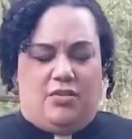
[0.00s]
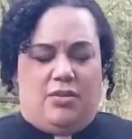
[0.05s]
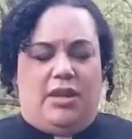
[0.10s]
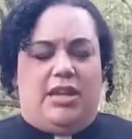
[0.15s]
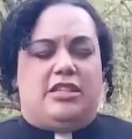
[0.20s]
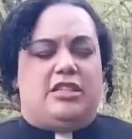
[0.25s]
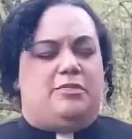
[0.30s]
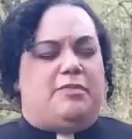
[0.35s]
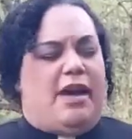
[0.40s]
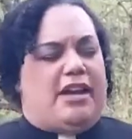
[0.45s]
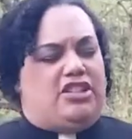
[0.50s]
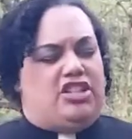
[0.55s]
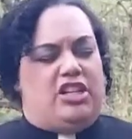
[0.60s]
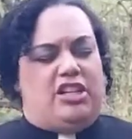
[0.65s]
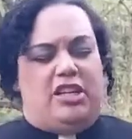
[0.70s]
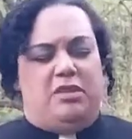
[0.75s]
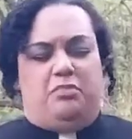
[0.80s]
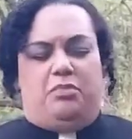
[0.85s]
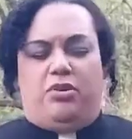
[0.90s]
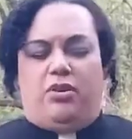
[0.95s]
We
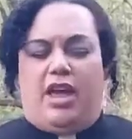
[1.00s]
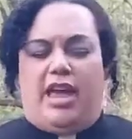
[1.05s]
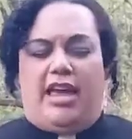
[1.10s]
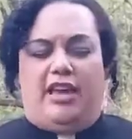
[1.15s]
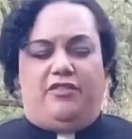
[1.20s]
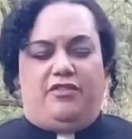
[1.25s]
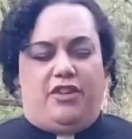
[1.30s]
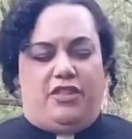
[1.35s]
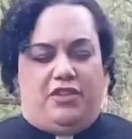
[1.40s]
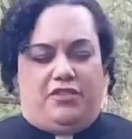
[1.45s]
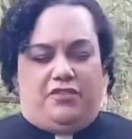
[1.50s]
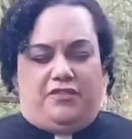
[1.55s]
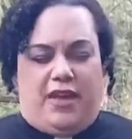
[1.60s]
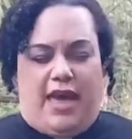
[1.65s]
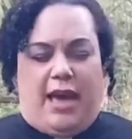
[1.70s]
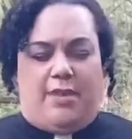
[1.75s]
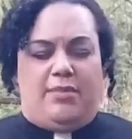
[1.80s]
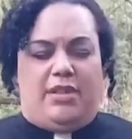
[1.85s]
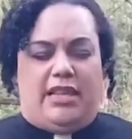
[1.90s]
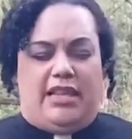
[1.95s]
especially pray for the
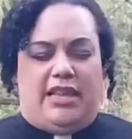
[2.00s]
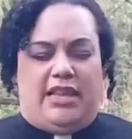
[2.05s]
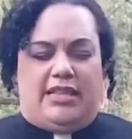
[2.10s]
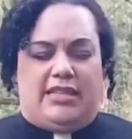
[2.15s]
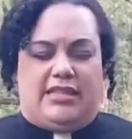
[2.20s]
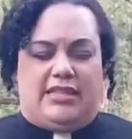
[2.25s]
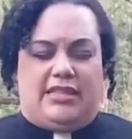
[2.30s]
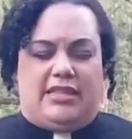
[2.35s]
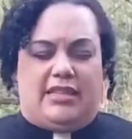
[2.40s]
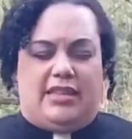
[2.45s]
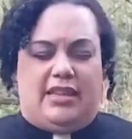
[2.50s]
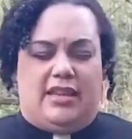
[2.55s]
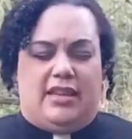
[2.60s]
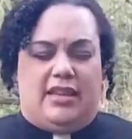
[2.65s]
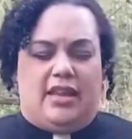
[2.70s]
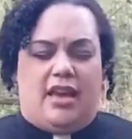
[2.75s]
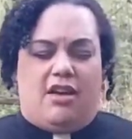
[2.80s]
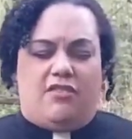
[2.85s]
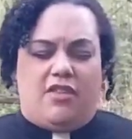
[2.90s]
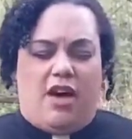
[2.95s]
families
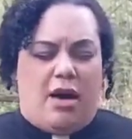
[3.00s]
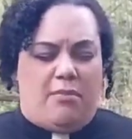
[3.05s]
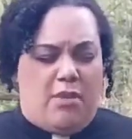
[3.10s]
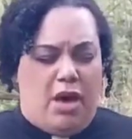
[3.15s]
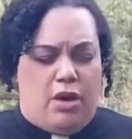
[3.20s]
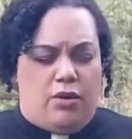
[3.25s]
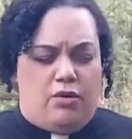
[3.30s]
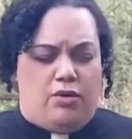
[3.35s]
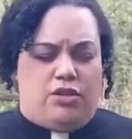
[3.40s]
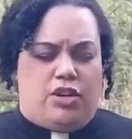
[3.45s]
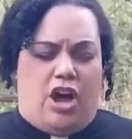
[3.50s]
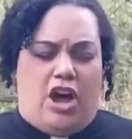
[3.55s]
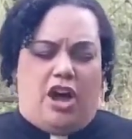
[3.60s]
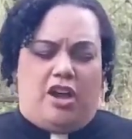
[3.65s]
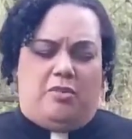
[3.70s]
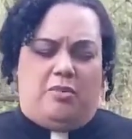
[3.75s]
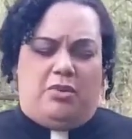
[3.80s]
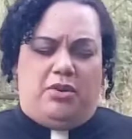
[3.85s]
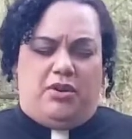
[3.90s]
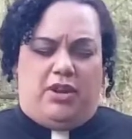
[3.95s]
of Ahmaud
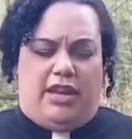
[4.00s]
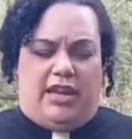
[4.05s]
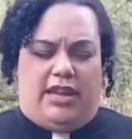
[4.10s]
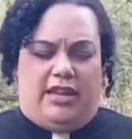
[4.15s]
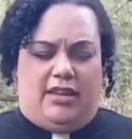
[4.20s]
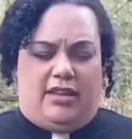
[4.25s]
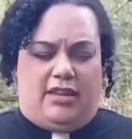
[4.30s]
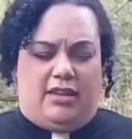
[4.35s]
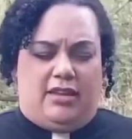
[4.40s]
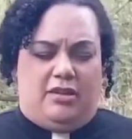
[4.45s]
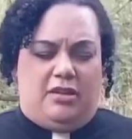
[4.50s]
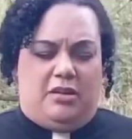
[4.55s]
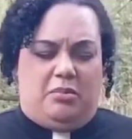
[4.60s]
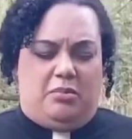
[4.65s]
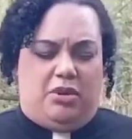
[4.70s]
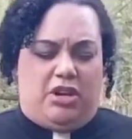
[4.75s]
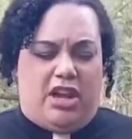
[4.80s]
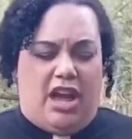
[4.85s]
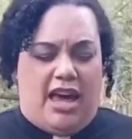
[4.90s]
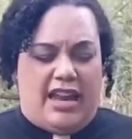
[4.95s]
Arbery,
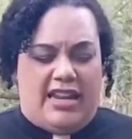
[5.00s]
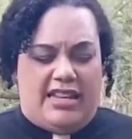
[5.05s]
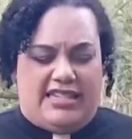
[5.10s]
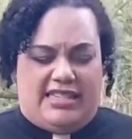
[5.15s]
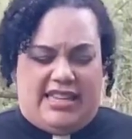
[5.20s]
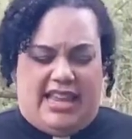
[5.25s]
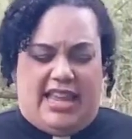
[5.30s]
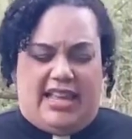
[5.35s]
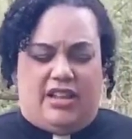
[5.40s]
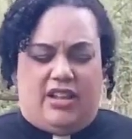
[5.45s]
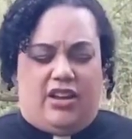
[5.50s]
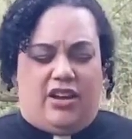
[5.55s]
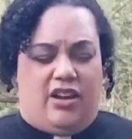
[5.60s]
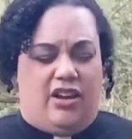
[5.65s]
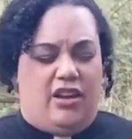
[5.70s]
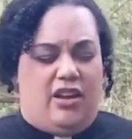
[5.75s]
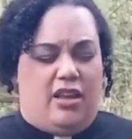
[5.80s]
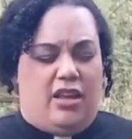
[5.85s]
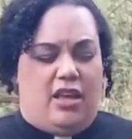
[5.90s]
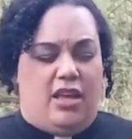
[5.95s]
Breonna
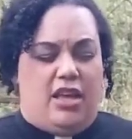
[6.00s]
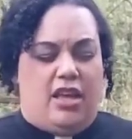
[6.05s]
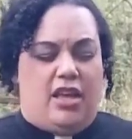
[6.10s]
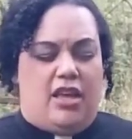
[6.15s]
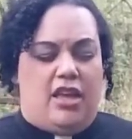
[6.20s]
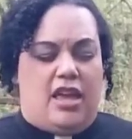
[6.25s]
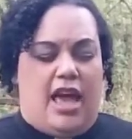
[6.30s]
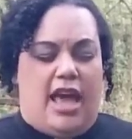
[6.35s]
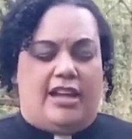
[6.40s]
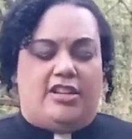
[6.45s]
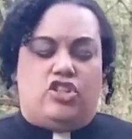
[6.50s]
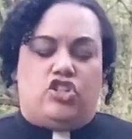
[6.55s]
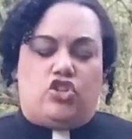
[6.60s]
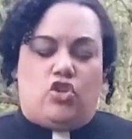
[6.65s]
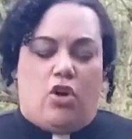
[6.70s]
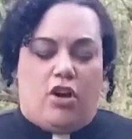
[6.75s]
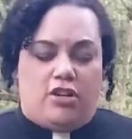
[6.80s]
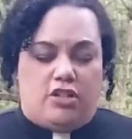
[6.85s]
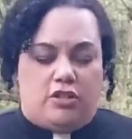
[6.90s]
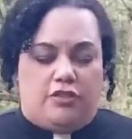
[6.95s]
Taylor, and
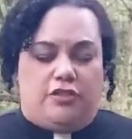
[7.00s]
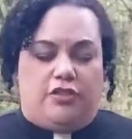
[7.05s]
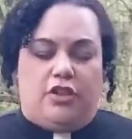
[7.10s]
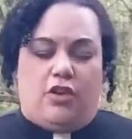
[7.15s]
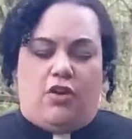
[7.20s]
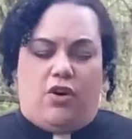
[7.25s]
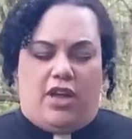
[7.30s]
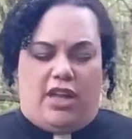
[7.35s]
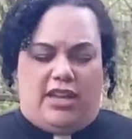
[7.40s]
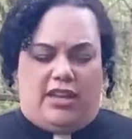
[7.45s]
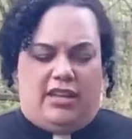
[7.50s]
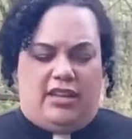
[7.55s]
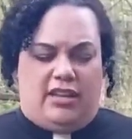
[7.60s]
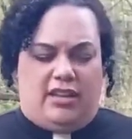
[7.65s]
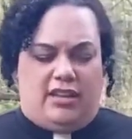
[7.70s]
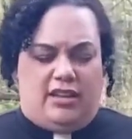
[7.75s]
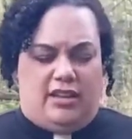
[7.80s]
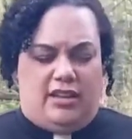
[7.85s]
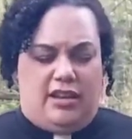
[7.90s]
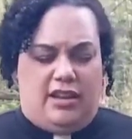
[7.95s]
George Floyd.
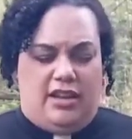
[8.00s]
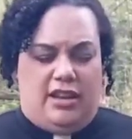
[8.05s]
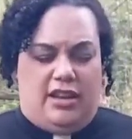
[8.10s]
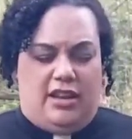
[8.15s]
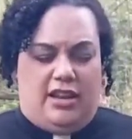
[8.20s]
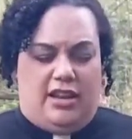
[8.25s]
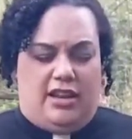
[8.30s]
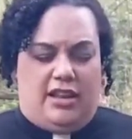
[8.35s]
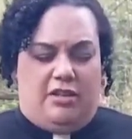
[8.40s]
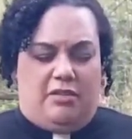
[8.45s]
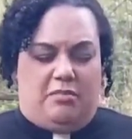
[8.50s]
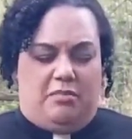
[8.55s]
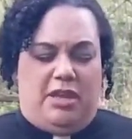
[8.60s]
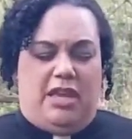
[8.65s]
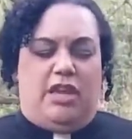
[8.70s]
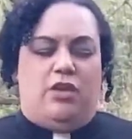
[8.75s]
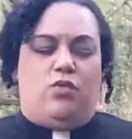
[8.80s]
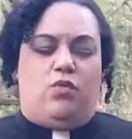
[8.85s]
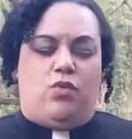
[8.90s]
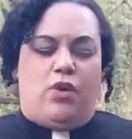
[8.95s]
Be